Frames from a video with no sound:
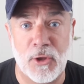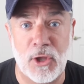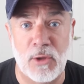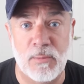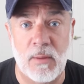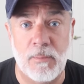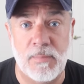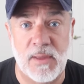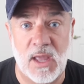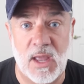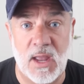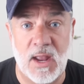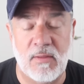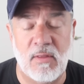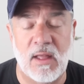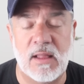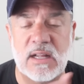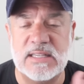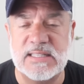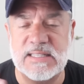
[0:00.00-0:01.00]
human being.
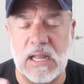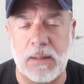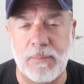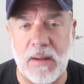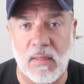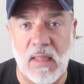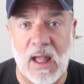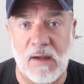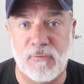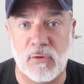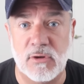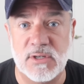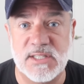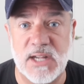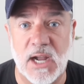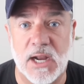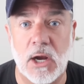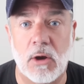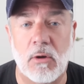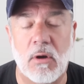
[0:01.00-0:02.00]
Like, let's think about that for a
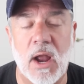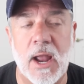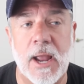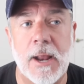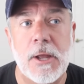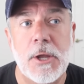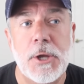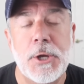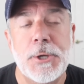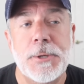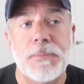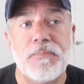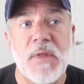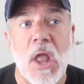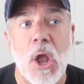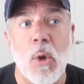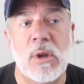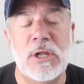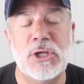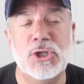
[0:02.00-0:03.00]
second, right?
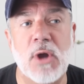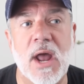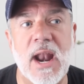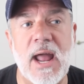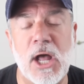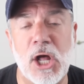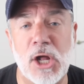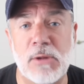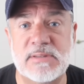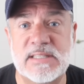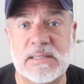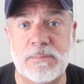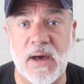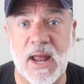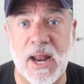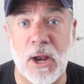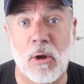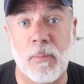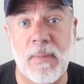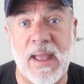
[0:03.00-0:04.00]
When you try to help
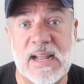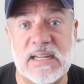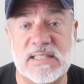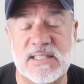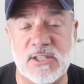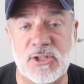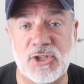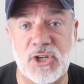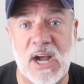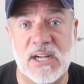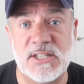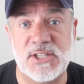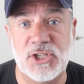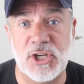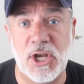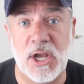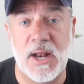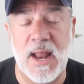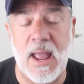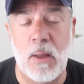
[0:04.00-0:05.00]
somebody or make a
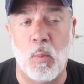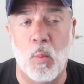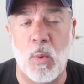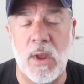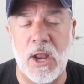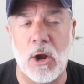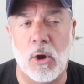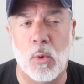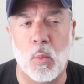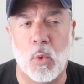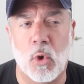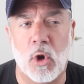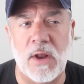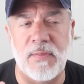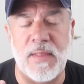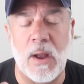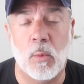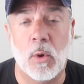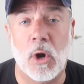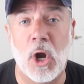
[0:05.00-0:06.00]
suggestion, and we are
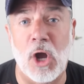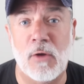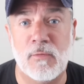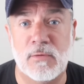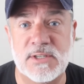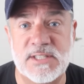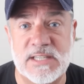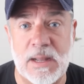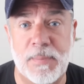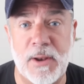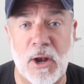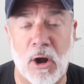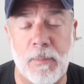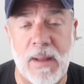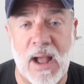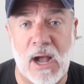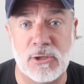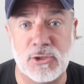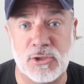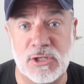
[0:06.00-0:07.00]
worried that we're overstepping our
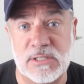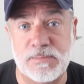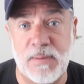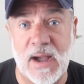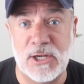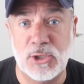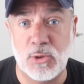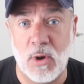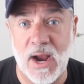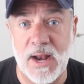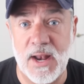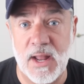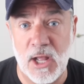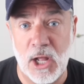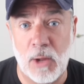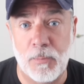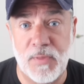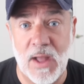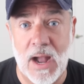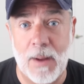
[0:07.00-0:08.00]
boundaries by trying to
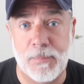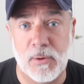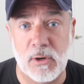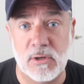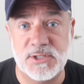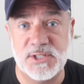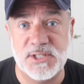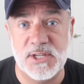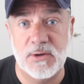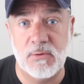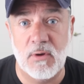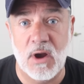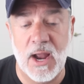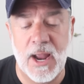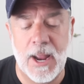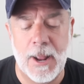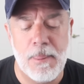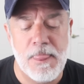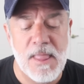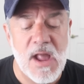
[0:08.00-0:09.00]
help that person,
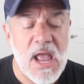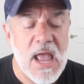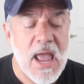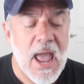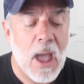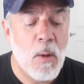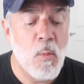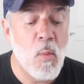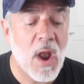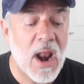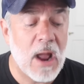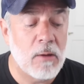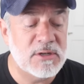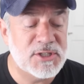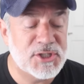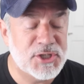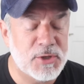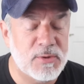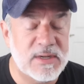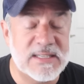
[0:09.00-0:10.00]
right? And what I
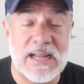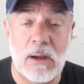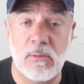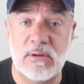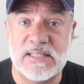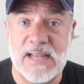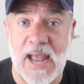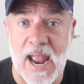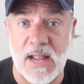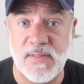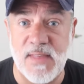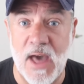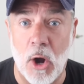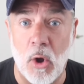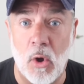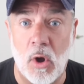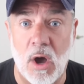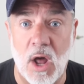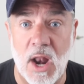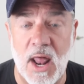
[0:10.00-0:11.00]
would do is I would take that
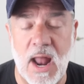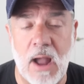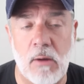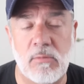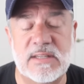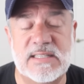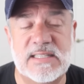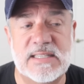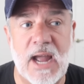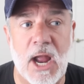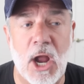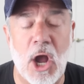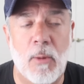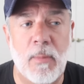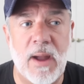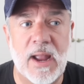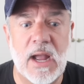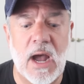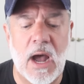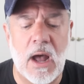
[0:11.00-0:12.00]
on and I would say, oh
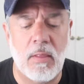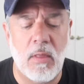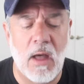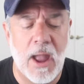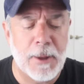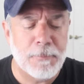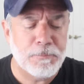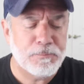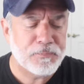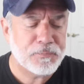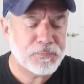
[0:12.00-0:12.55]
my God, like,